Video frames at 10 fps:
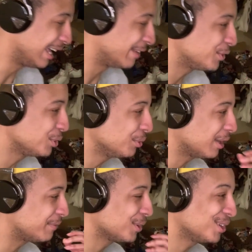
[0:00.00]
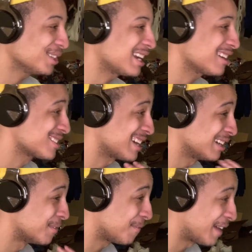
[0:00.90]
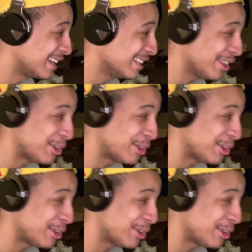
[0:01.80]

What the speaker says: If you're an Attack on Titan fan,